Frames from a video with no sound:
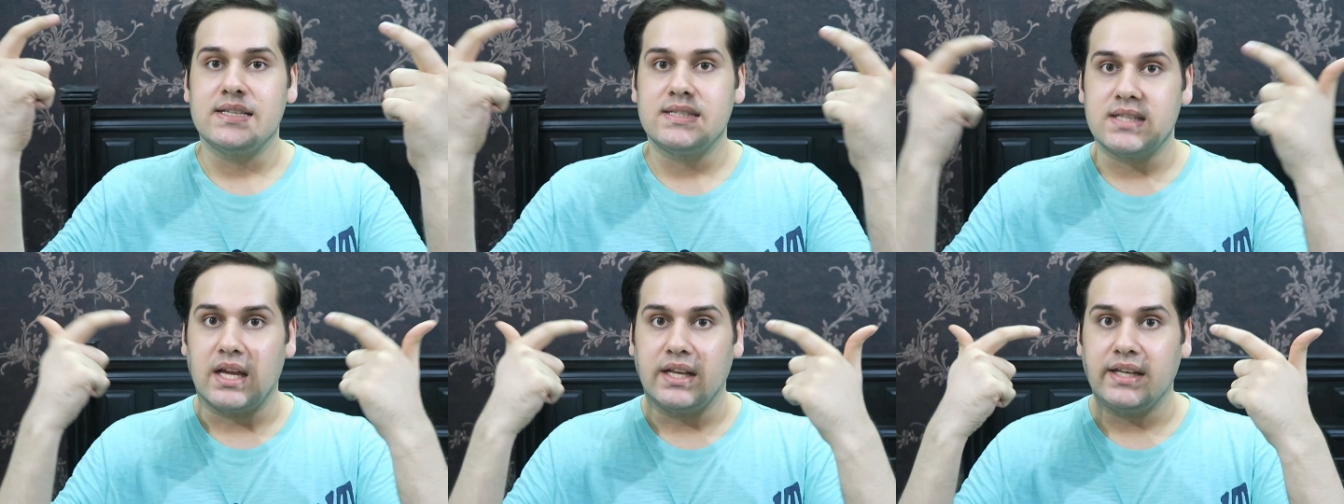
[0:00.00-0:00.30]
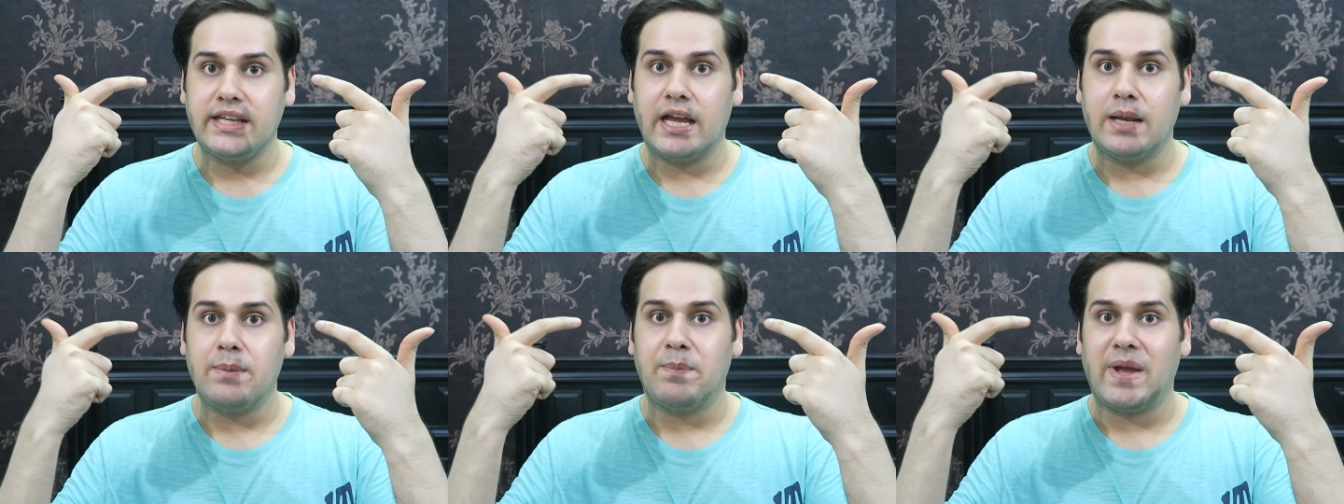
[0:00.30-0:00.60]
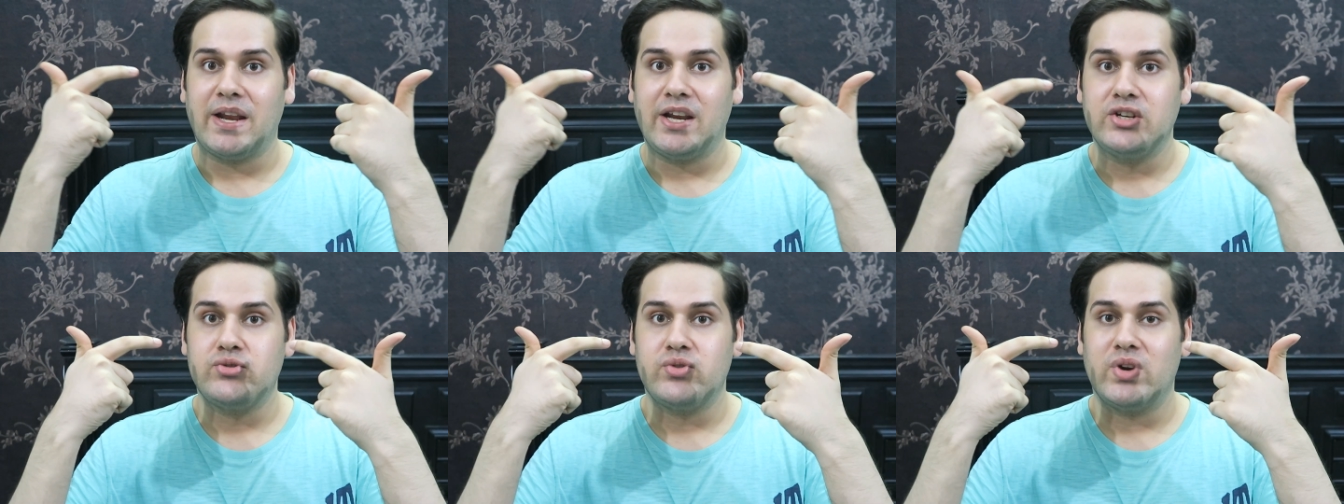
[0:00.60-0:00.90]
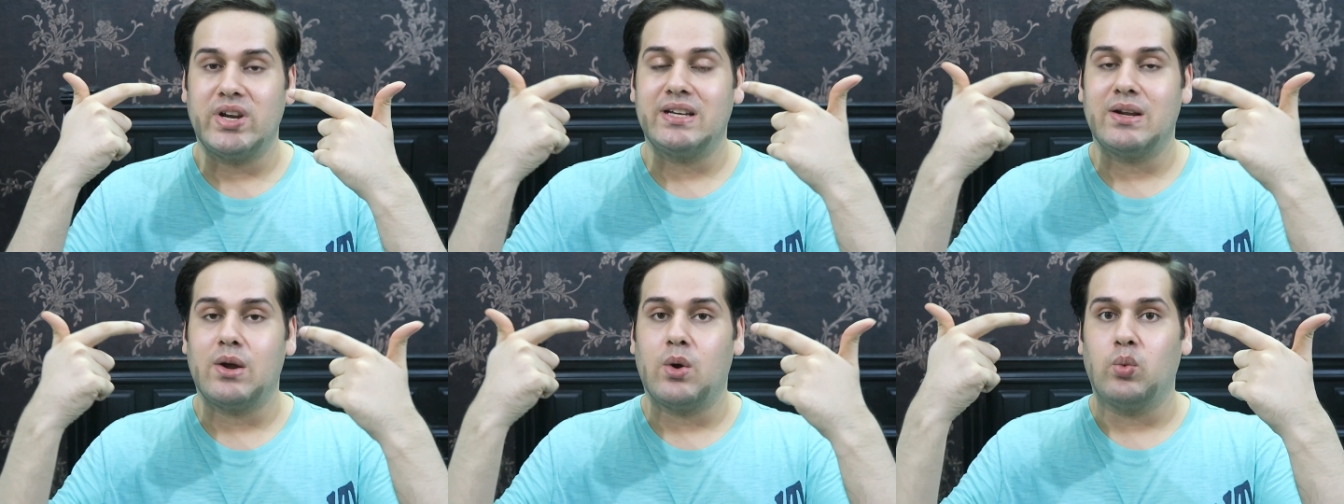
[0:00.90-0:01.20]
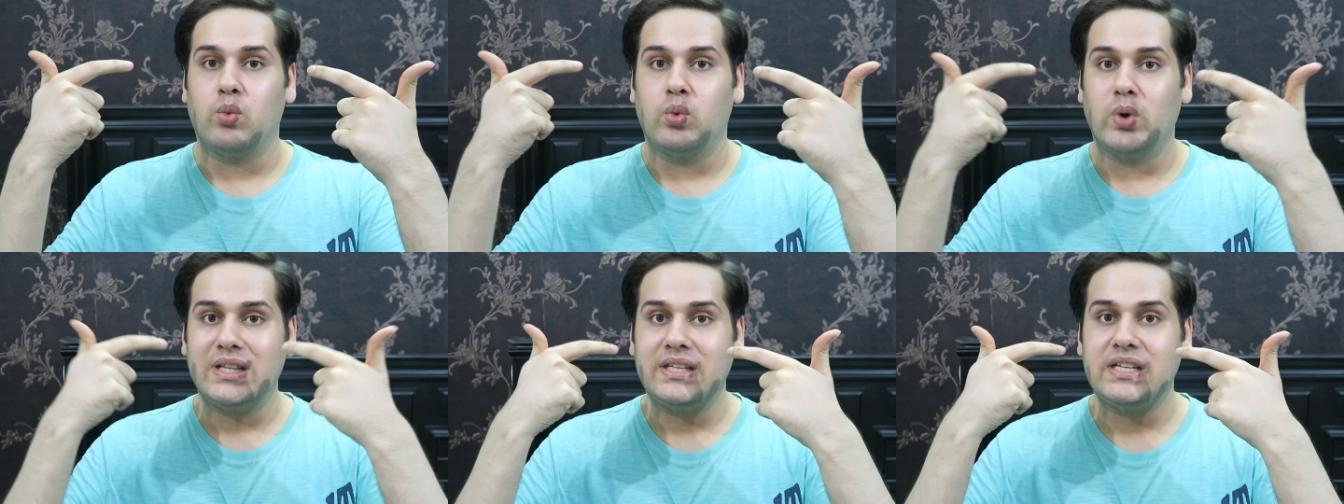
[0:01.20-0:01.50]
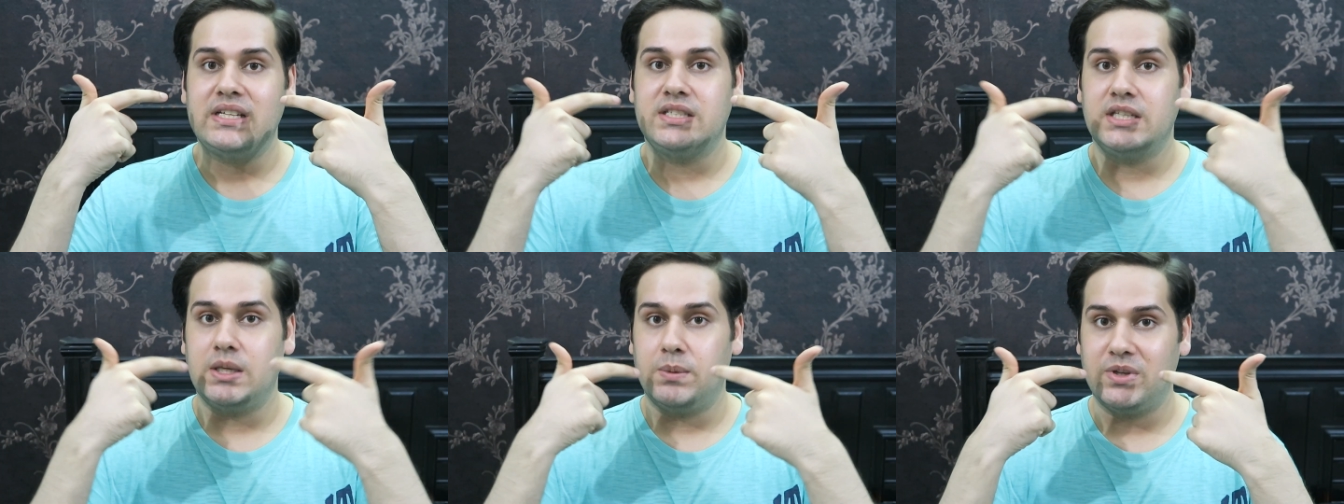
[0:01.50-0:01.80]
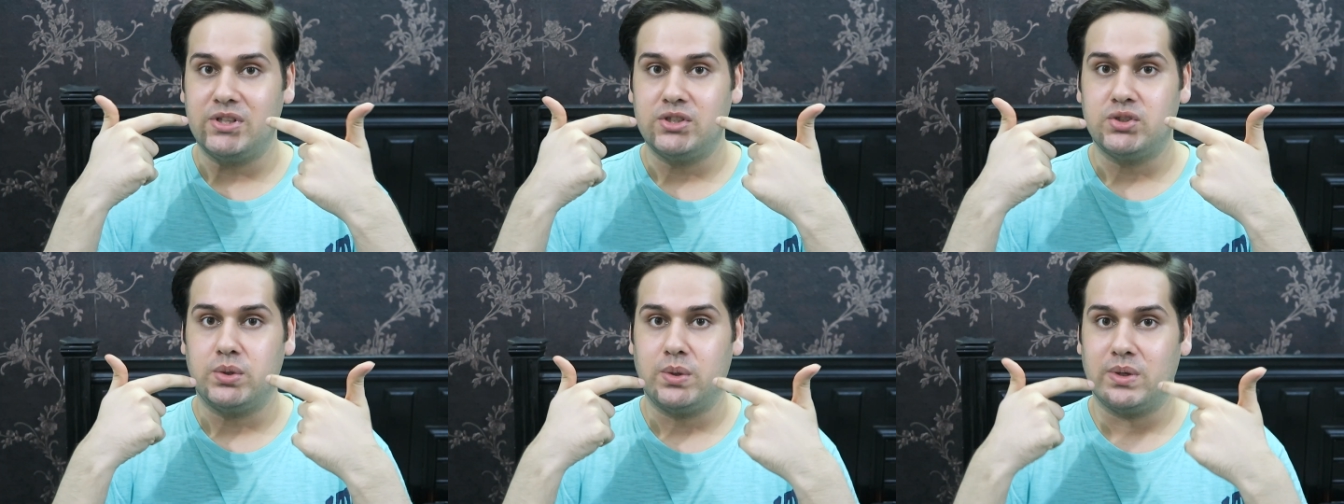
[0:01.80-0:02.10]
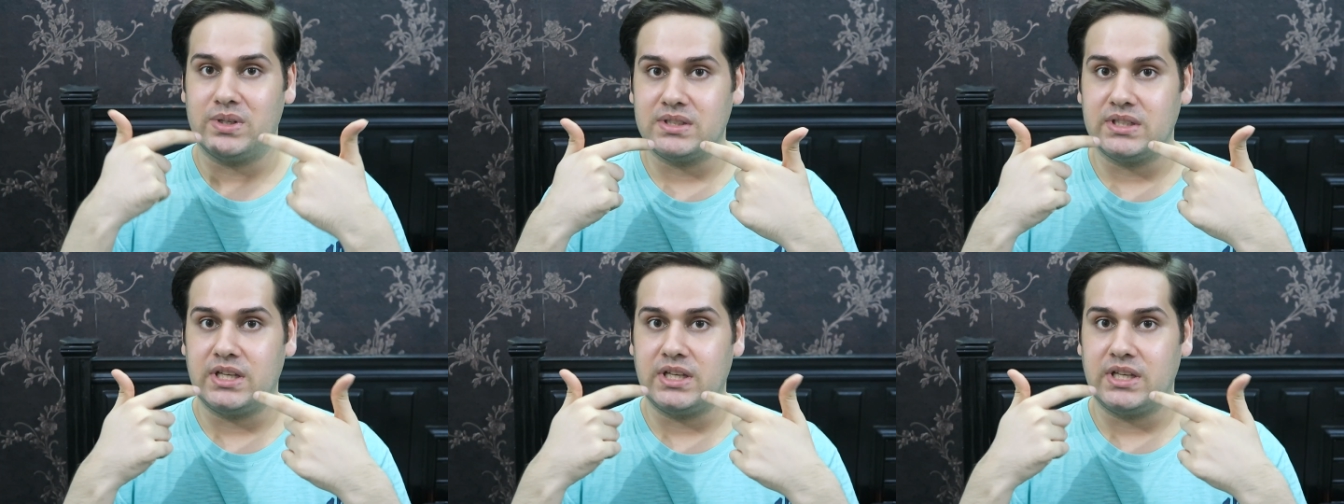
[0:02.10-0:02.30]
Sun can penetrate really deep into your